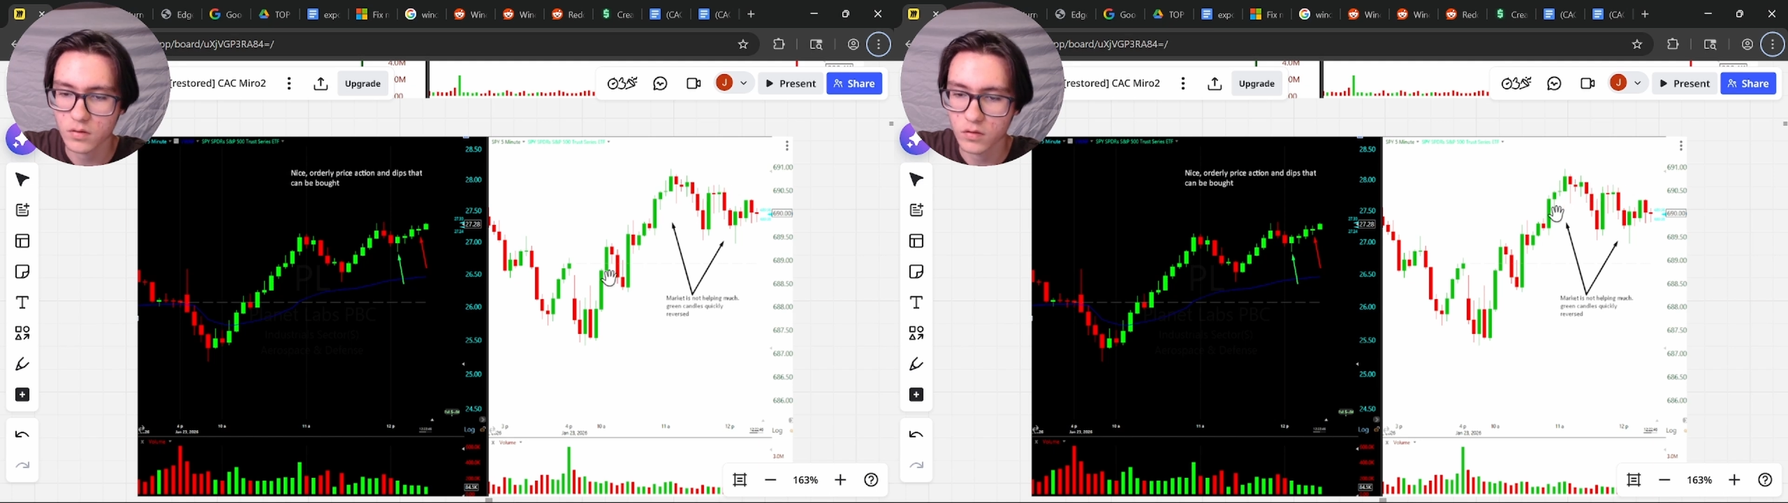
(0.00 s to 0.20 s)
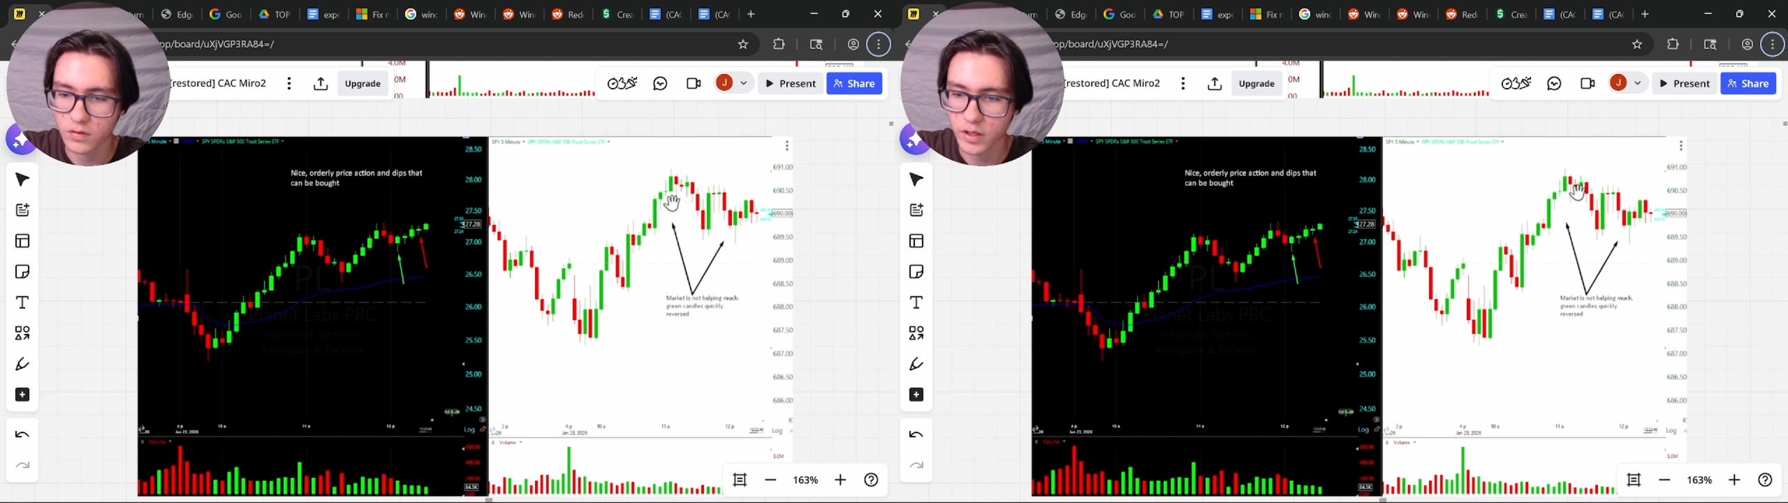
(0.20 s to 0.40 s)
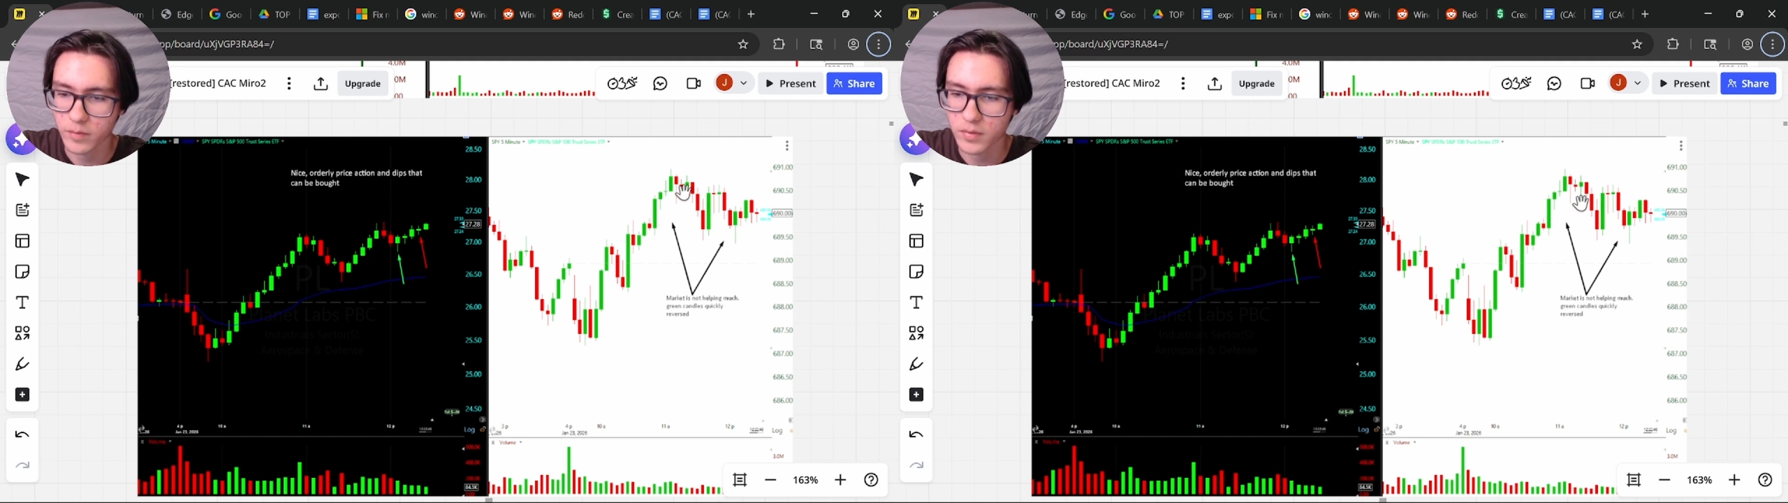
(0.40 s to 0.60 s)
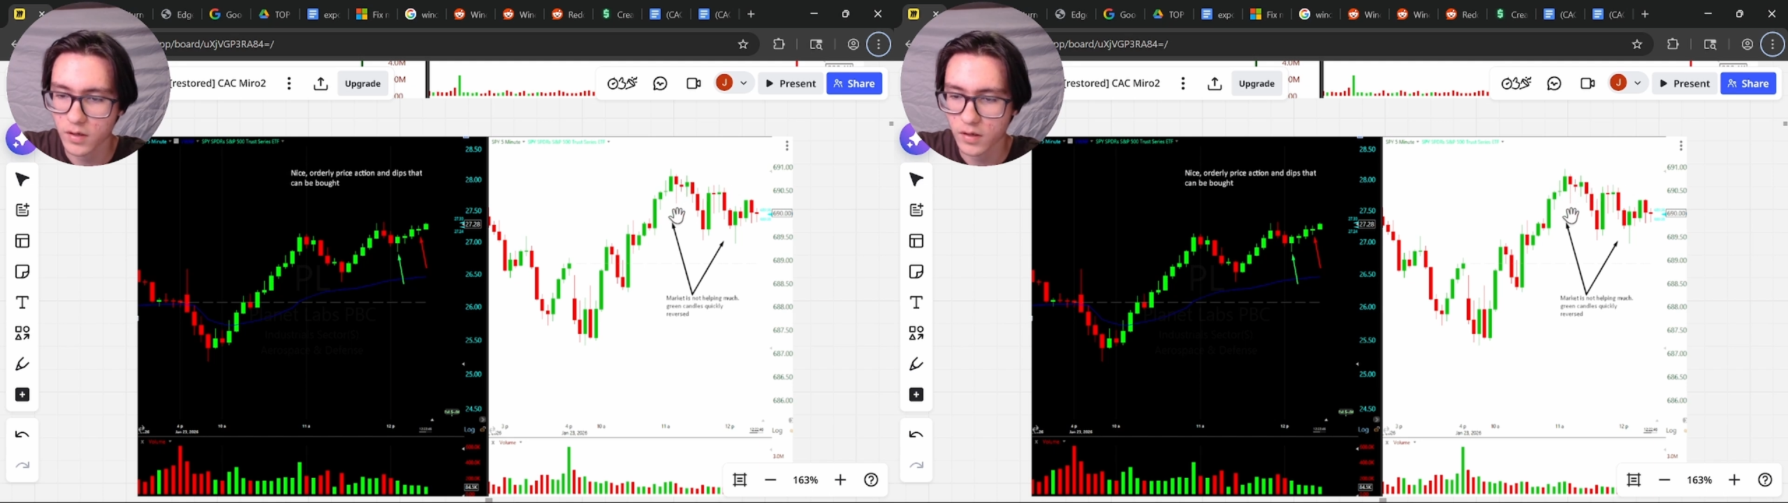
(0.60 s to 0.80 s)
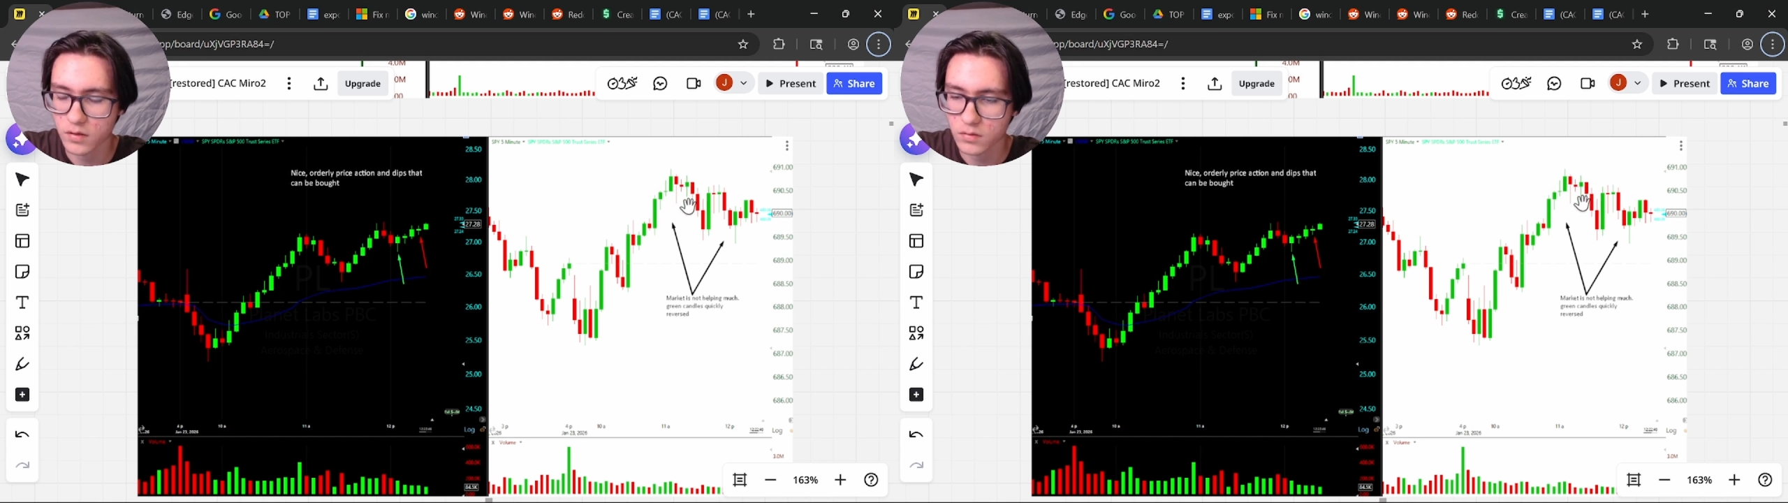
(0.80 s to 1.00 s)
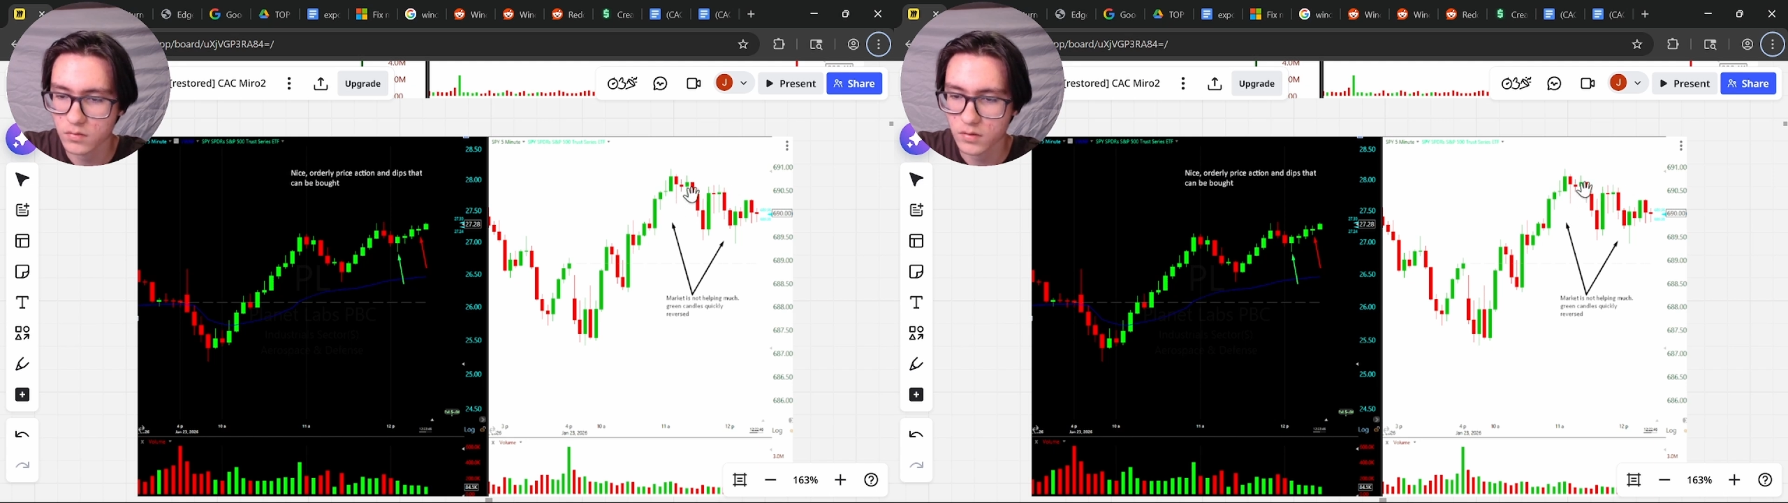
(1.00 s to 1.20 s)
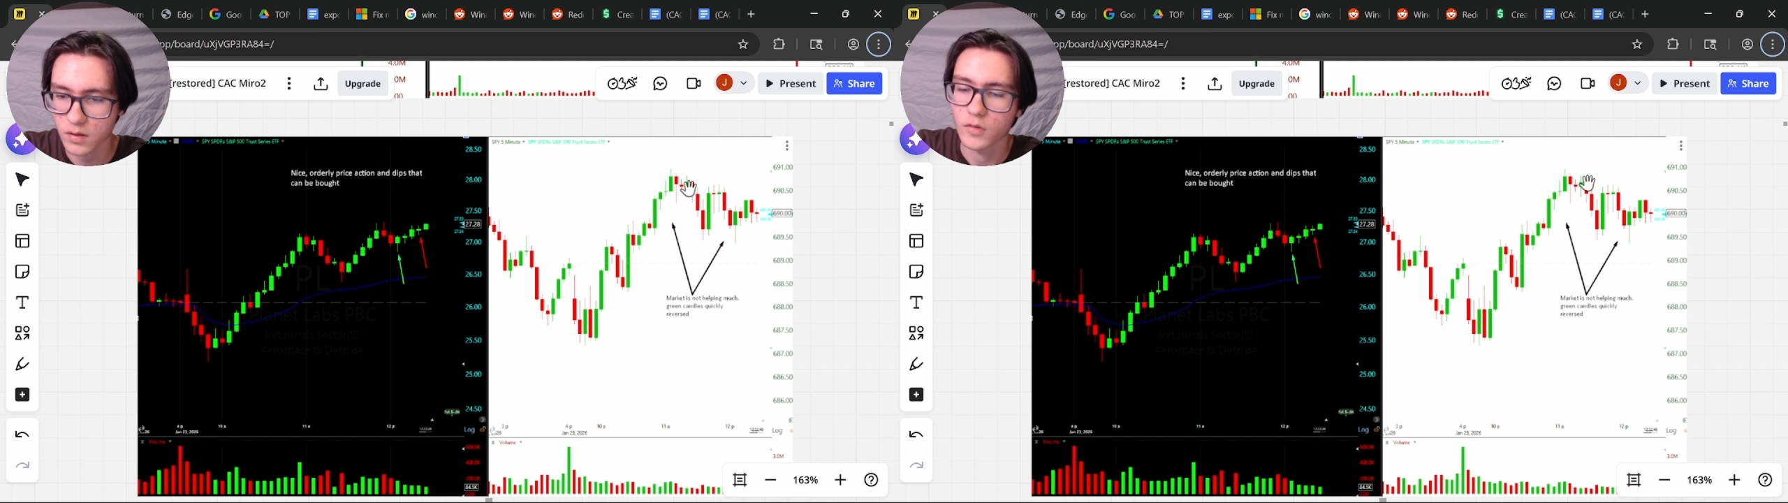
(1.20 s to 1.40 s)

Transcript: overlapping candles,